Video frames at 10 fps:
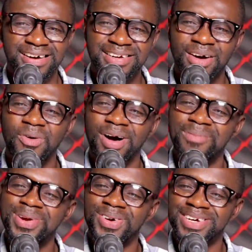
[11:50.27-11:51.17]
na
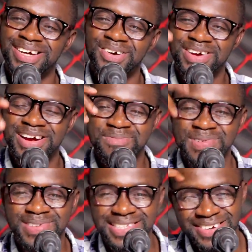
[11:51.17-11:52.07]
kwame nyo de kra
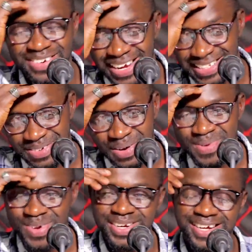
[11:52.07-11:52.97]
bi me say kra chama
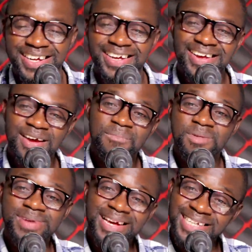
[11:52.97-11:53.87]
me nyo de me
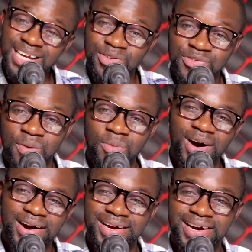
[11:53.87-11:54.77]
mbie channel for from
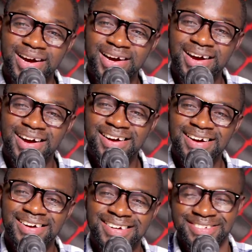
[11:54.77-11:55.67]
one na
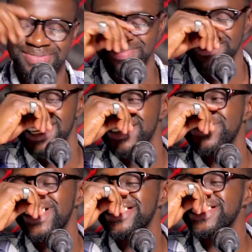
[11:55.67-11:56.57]
la din